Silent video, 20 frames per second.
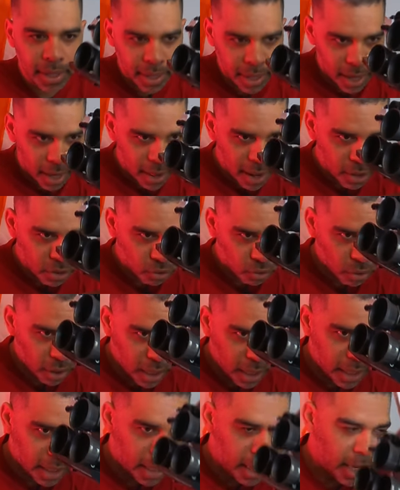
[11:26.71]
And that's
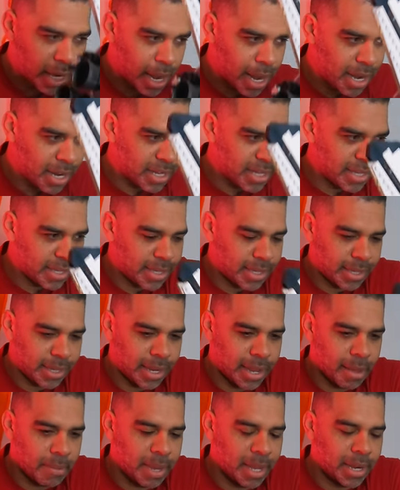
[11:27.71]
really neat. And it's,
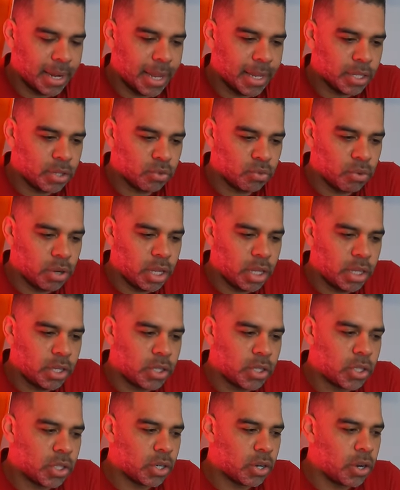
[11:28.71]
I mean, it's really
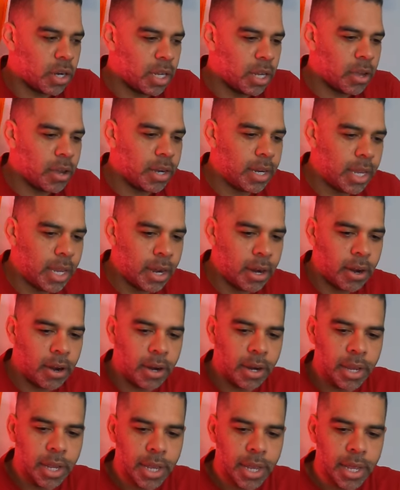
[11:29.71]
sturdy on
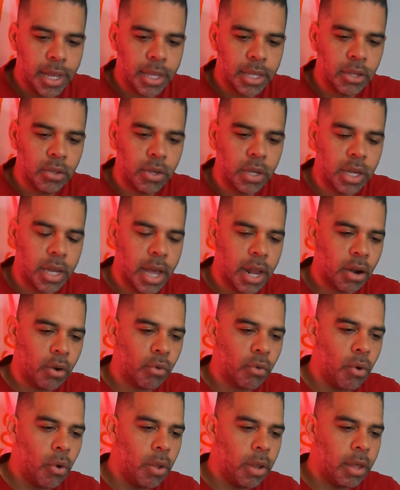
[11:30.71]
here. You can kind of
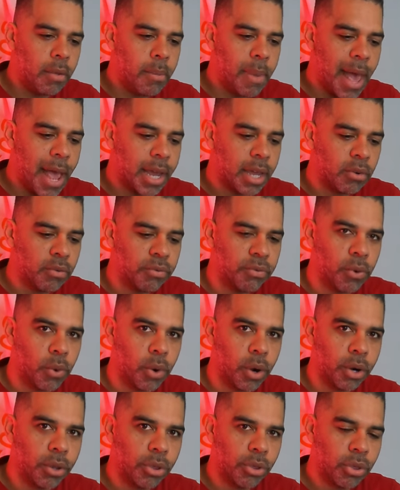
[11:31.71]
roll it back and
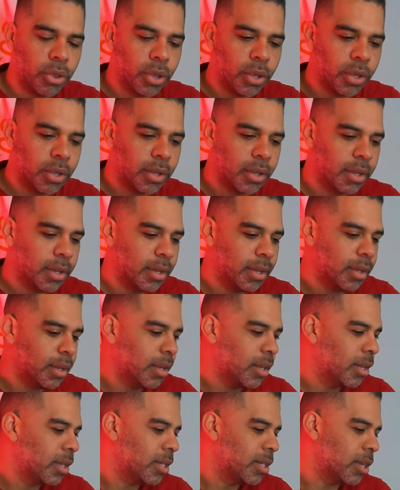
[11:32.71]
forth.
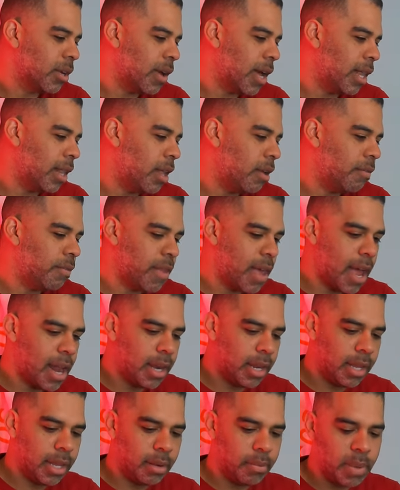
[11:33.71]
So I love that.
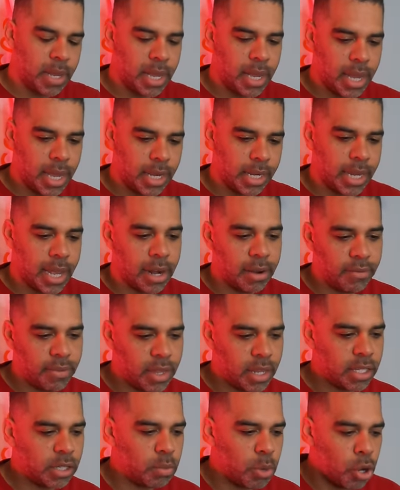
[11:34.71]
It can be in kind of
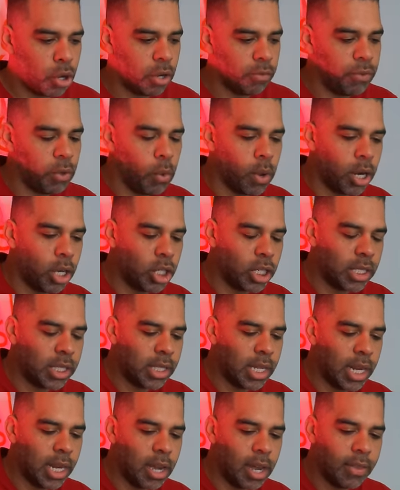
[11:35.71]
this mode if you want it just
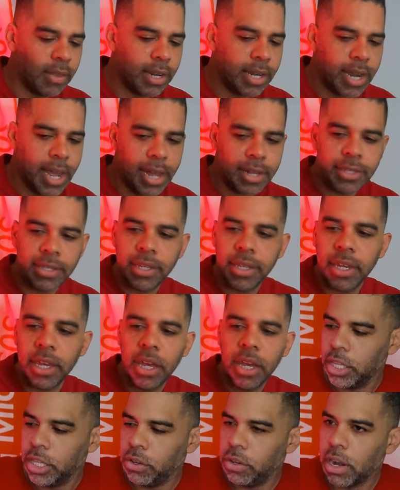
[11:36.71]
sitting on the desk.
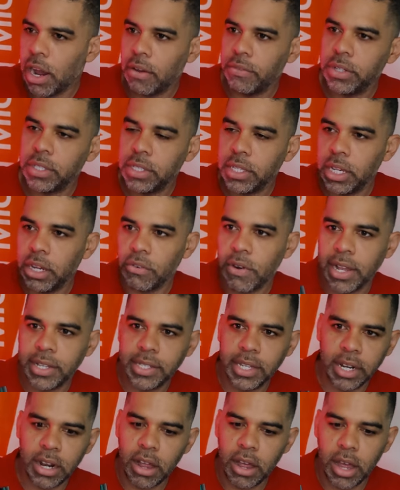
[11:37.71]
You can obviously
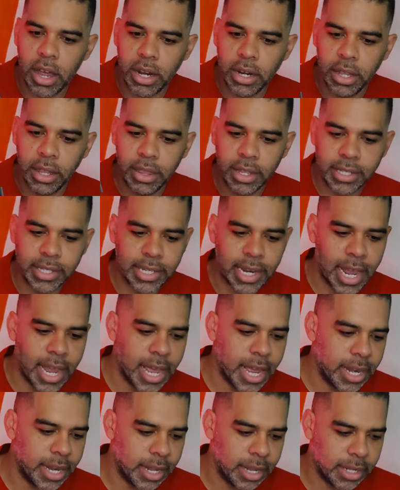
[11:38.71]
rest it on the
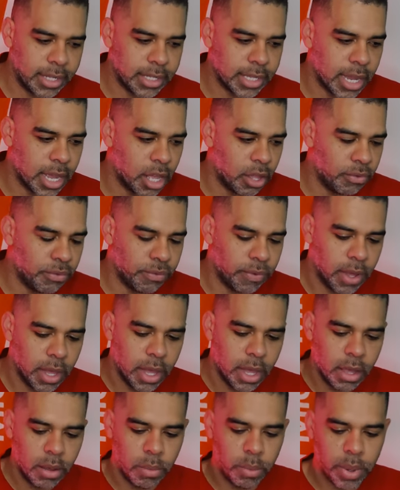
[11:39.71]
stand itself,
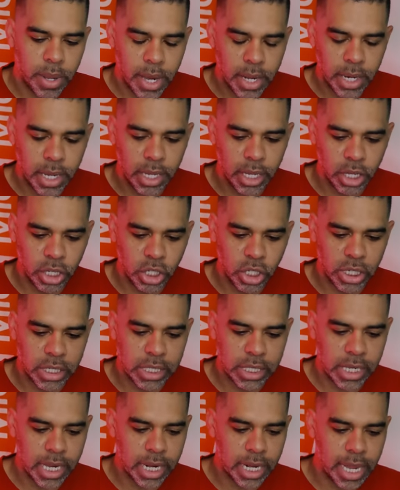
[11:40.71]
but it could
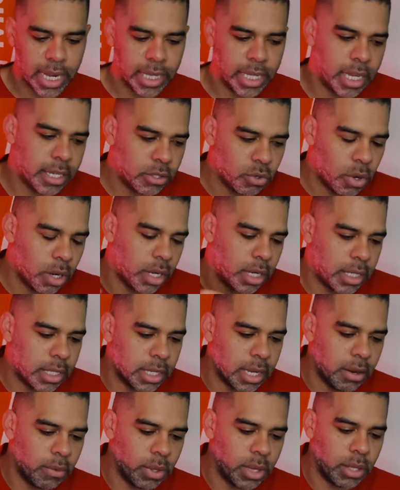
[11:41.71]
just sit like this, or it could
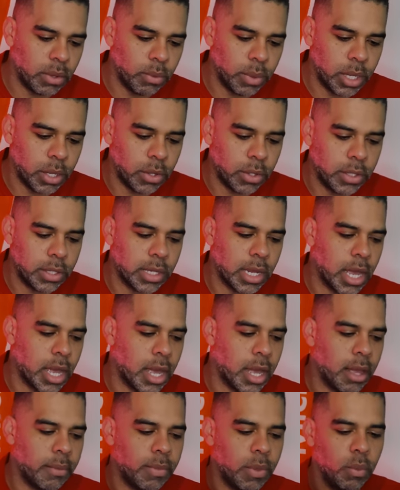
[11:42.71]
sit with the wheels,
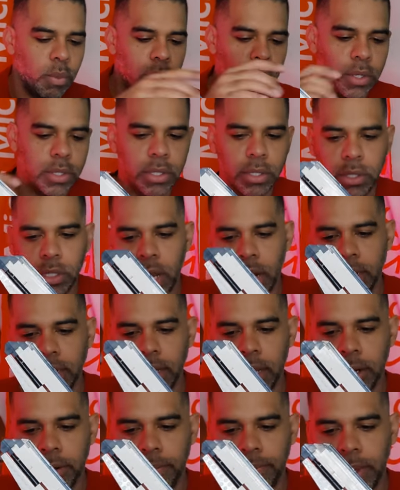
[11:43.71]
um, the wheels
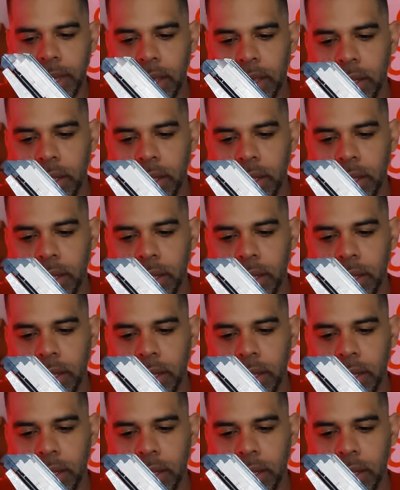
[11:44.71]
tucked in.